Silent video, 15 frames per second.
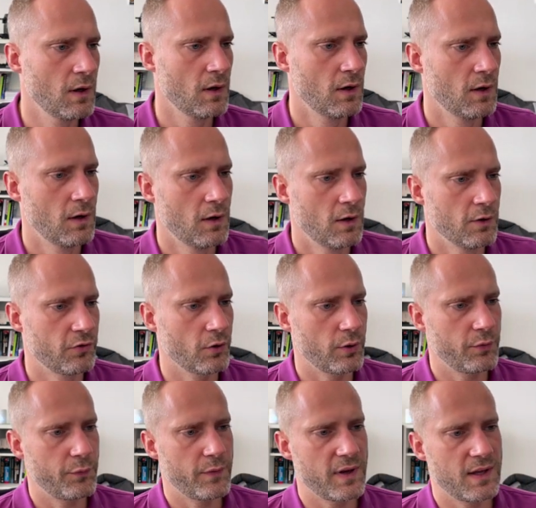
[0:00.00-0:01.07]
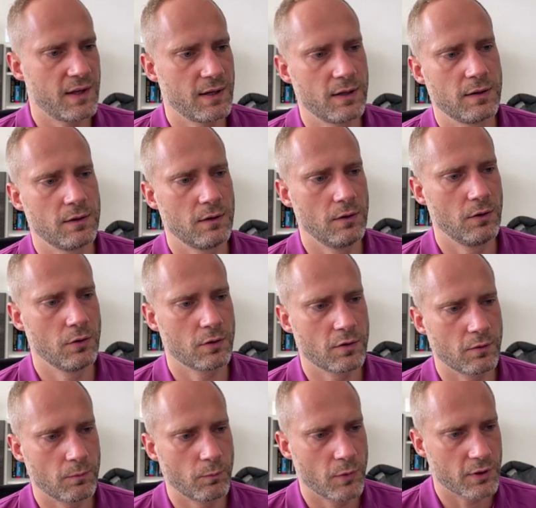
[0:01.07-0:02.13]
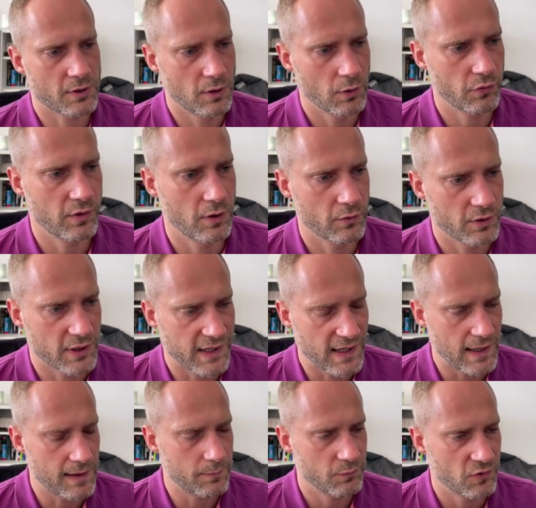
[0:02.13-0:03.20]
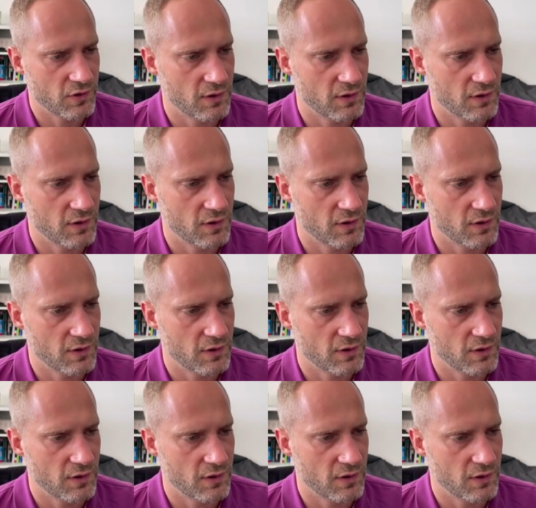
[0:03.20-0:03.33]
So if we look more closely on the claims,